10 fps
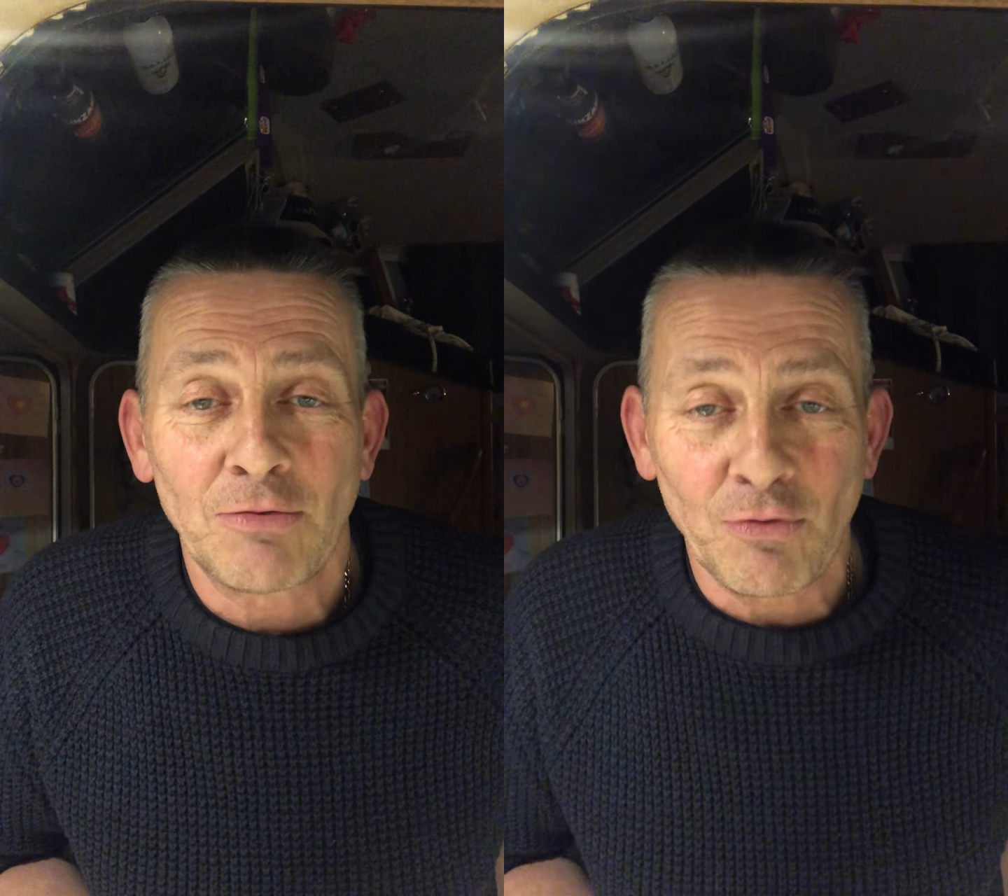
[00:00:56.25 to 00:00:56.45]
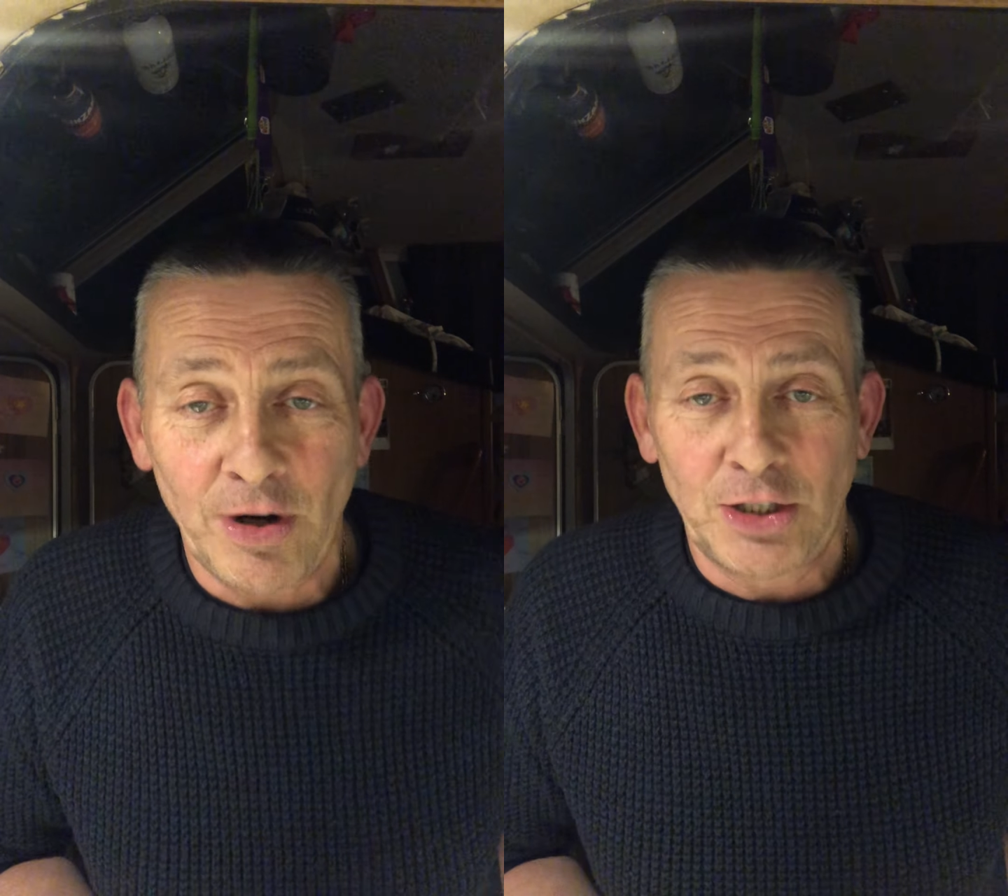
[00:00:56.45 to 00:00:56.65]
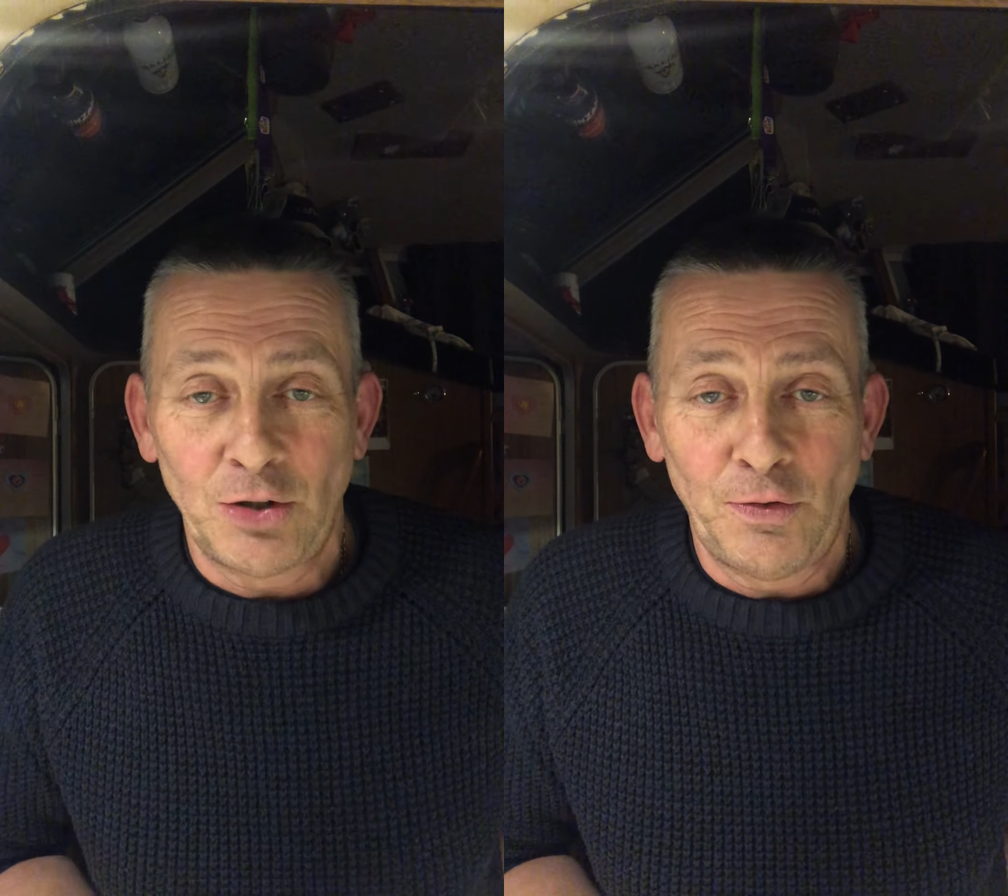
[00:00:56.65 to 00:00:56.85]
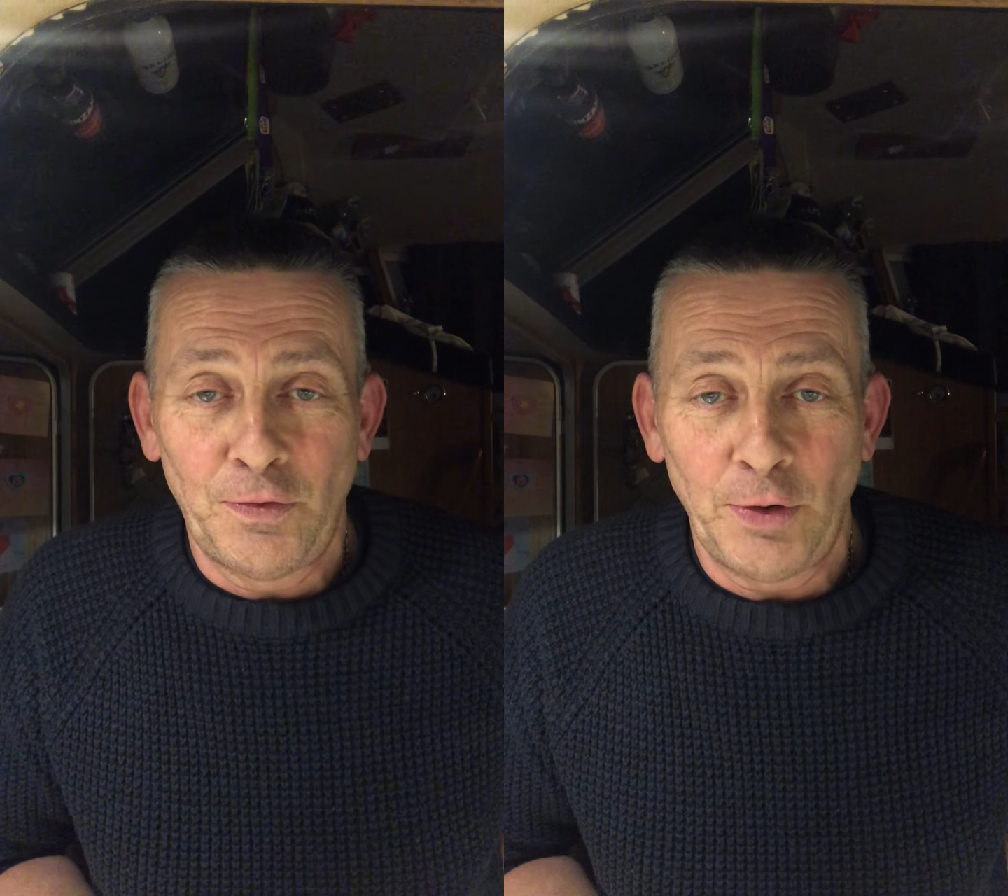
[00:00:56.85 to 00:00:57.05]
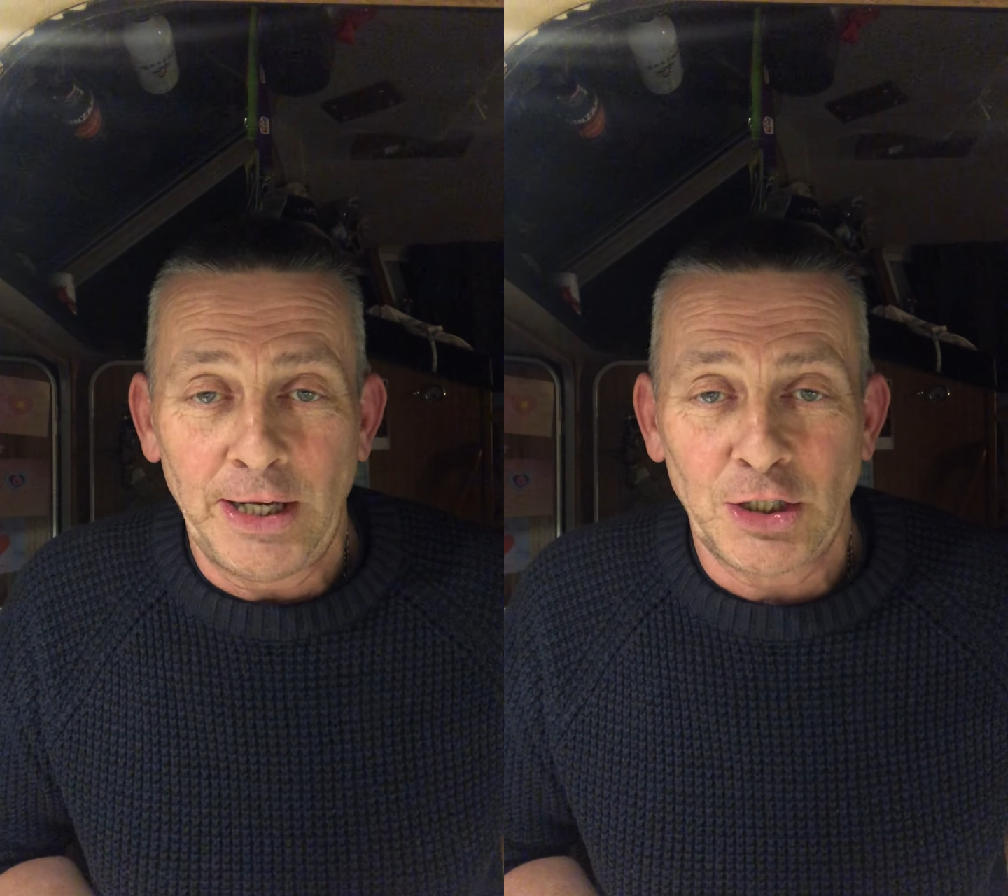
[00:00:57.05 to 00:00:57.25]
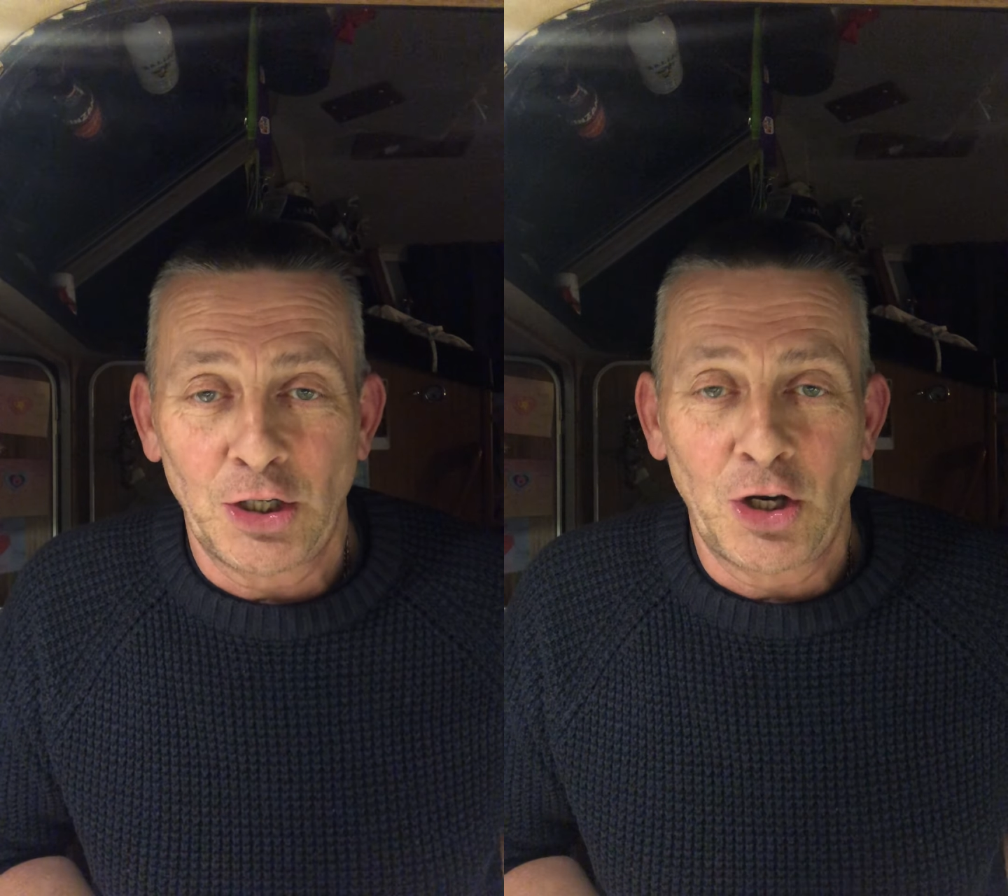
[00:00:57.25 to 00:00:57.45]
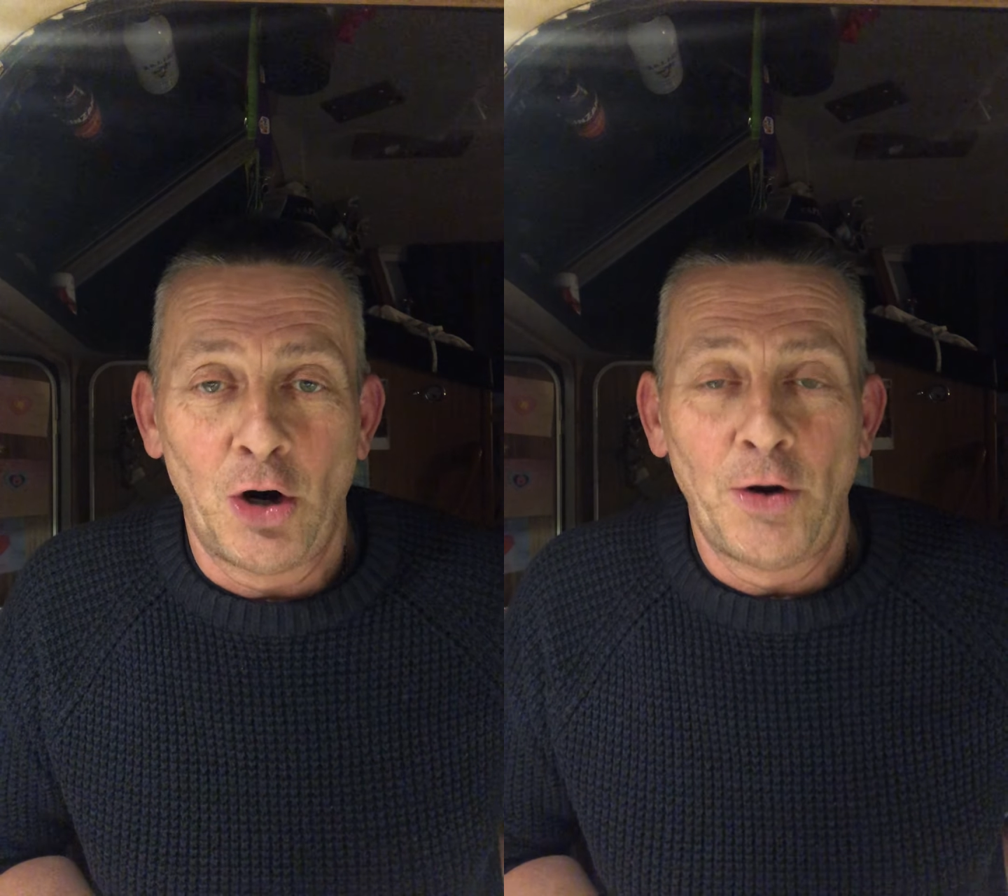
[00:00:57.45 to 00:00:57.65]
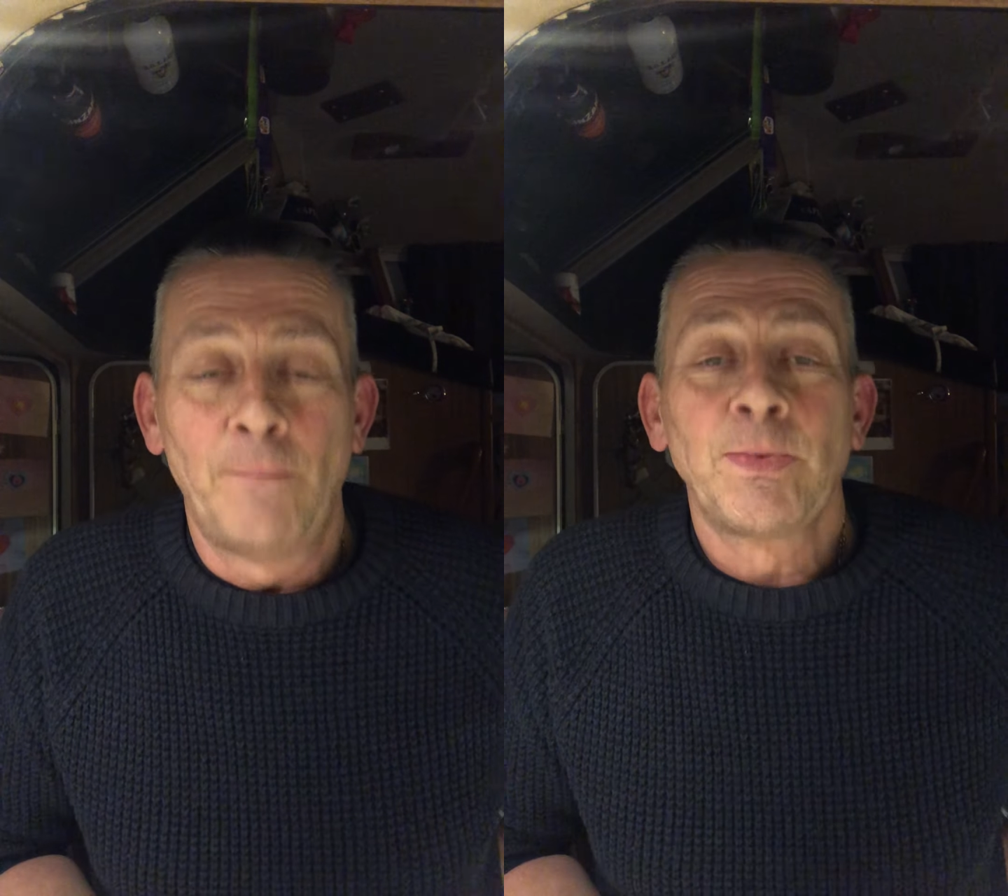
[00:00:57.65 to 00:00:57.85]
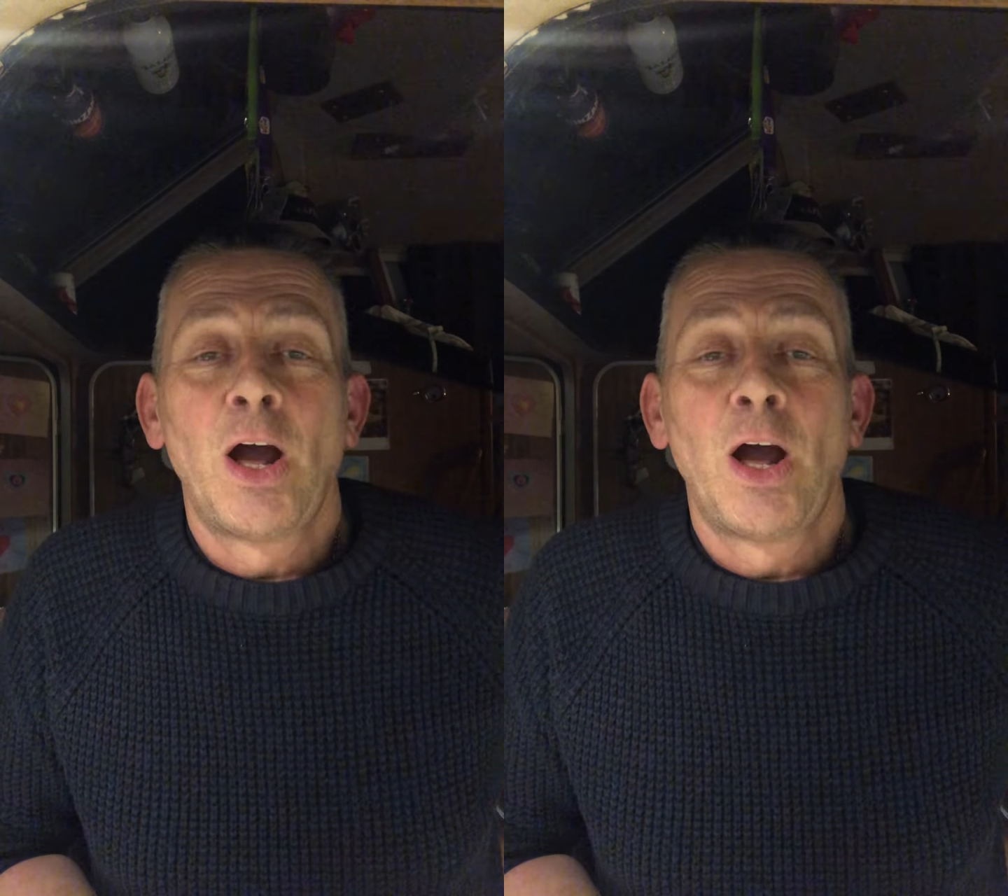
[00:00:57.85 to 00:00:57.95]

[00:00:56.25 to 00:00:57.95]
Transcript: original footage had gone.